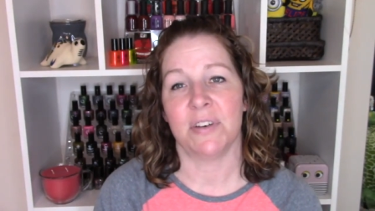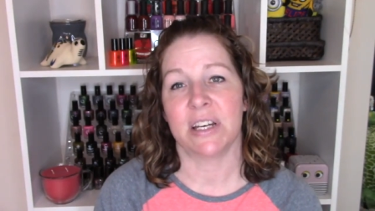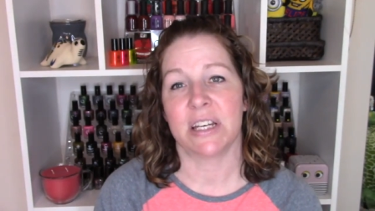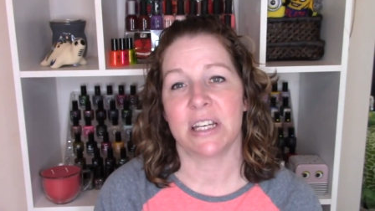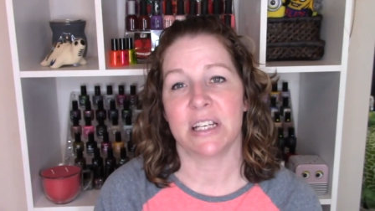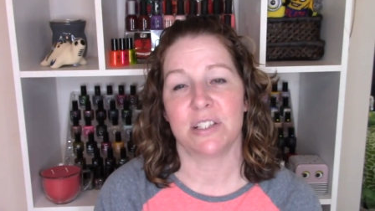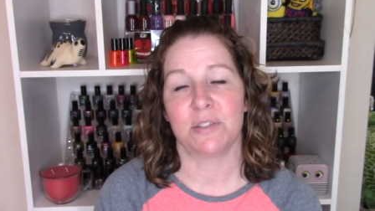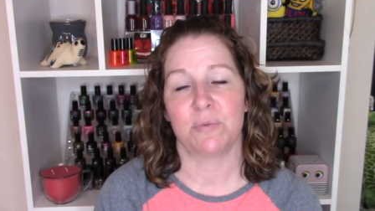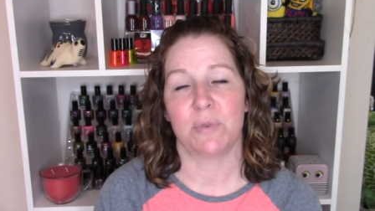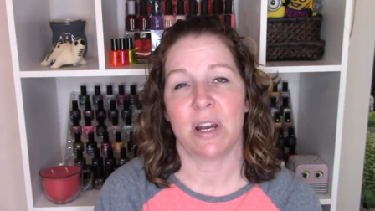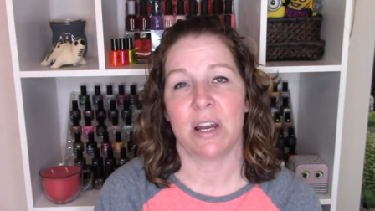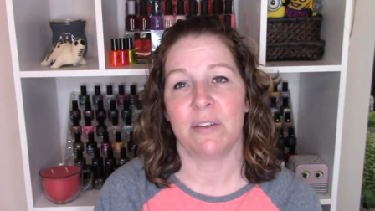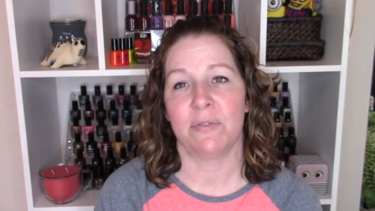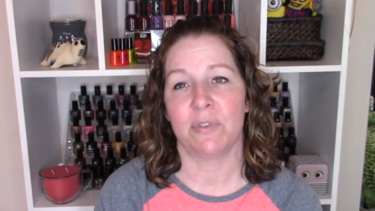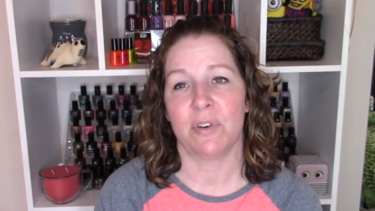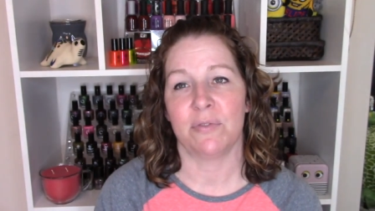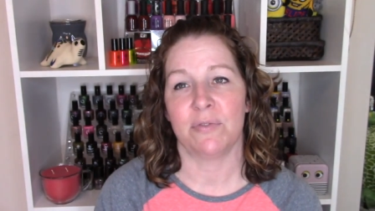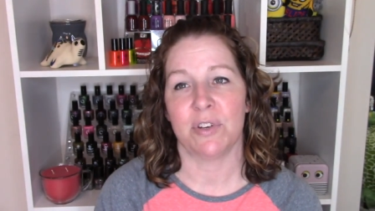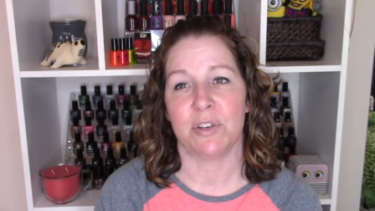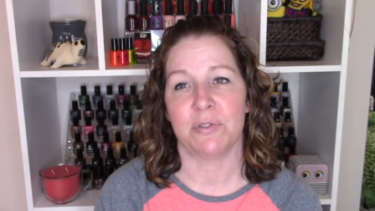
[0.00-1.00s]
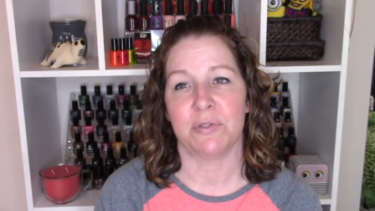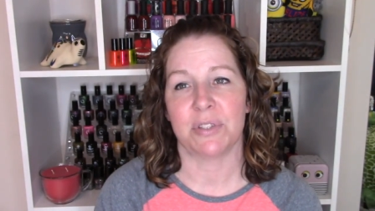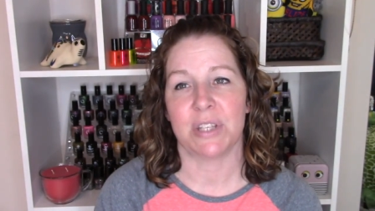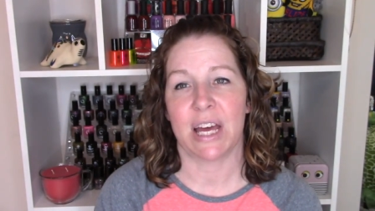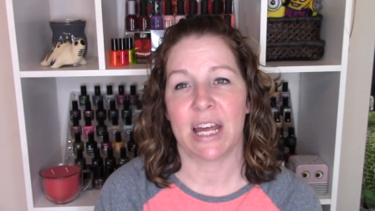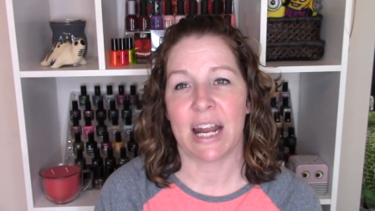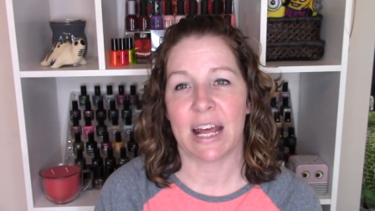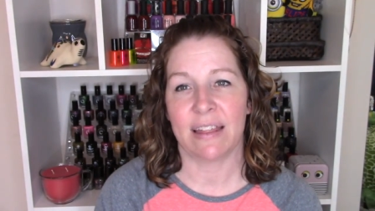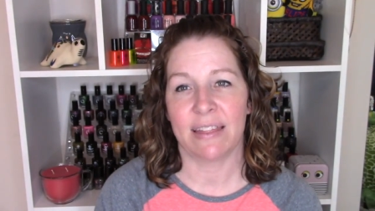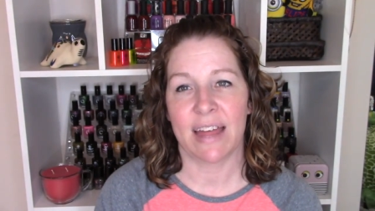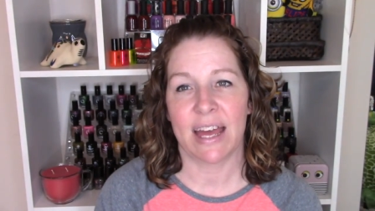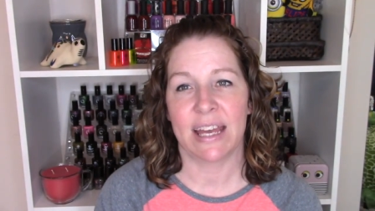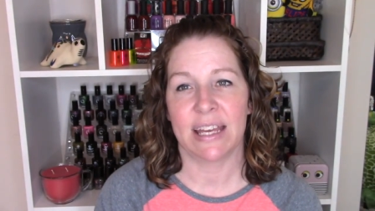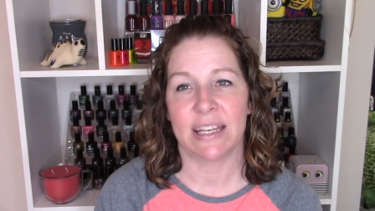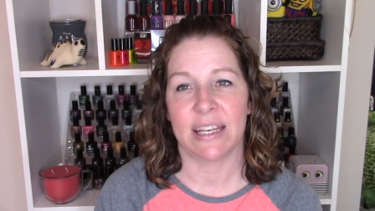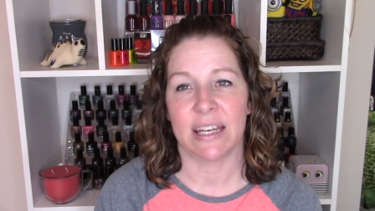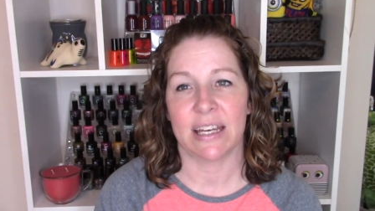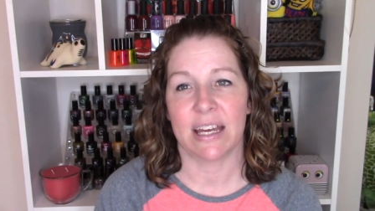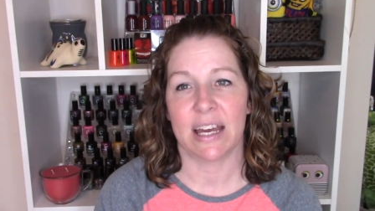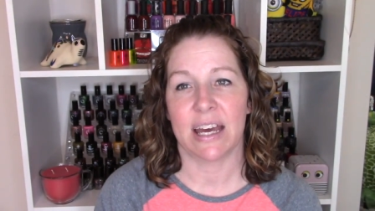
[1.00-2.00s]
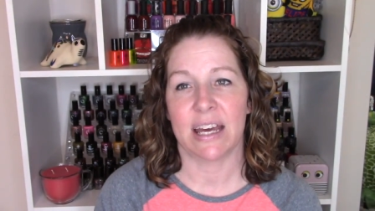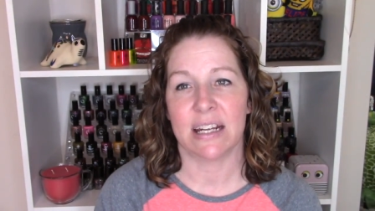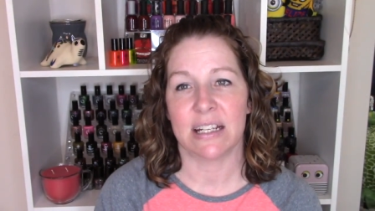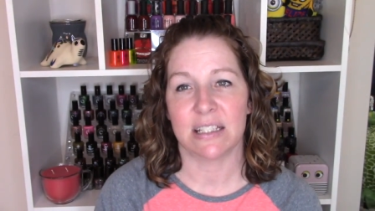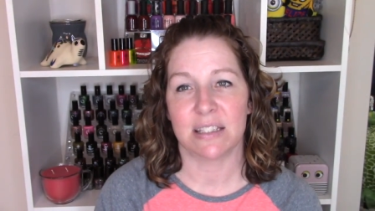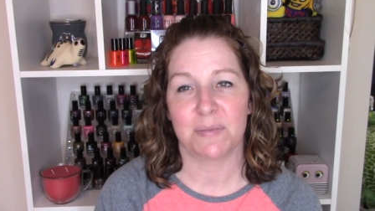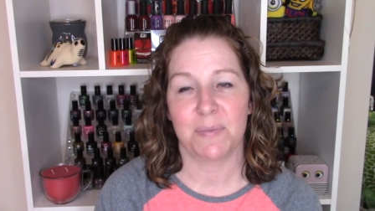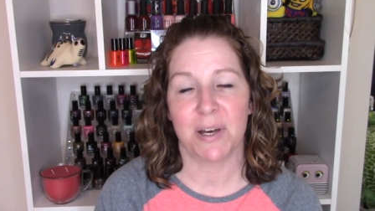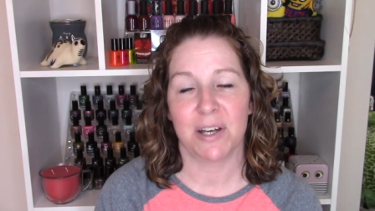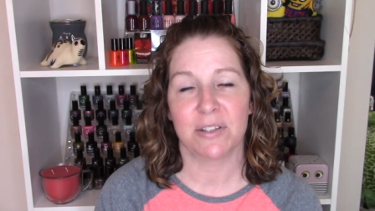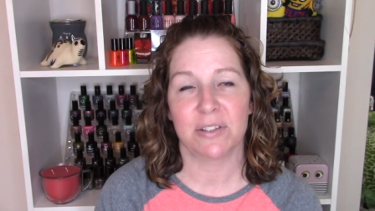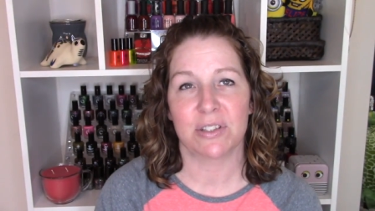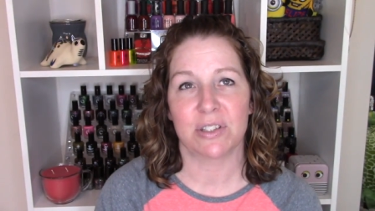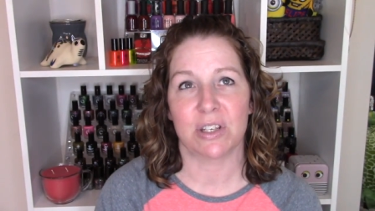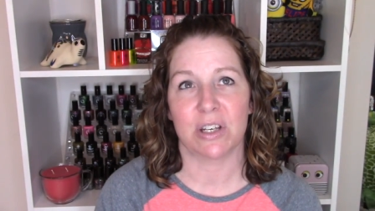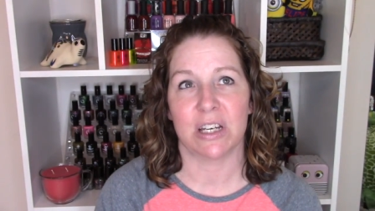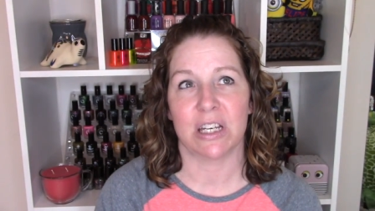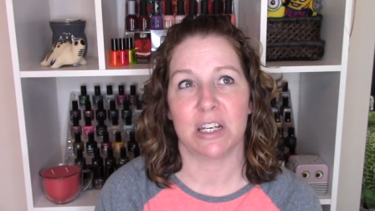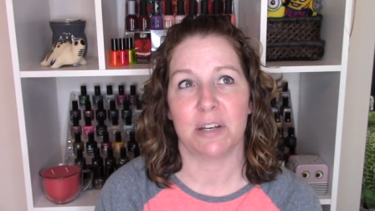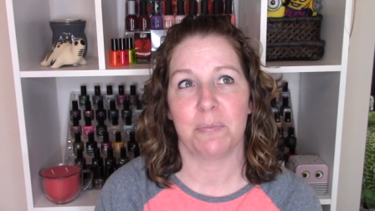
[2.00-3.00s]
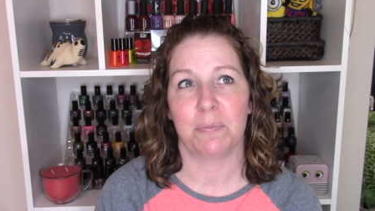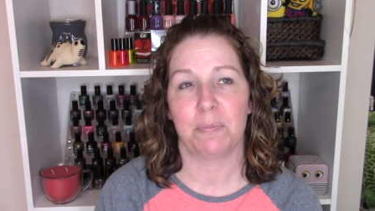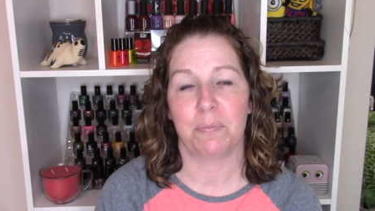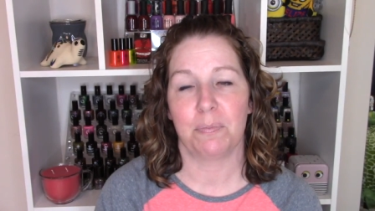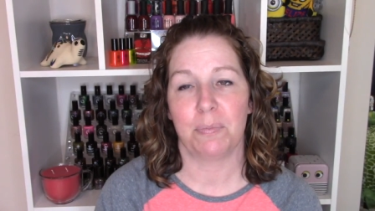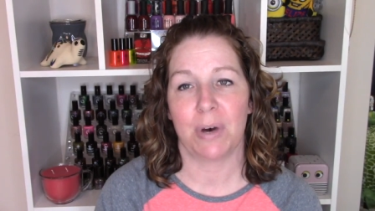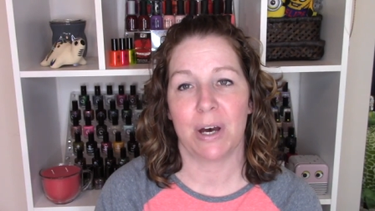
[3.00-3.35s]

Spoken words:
It gets rave reviews, and I like it, and it smells good,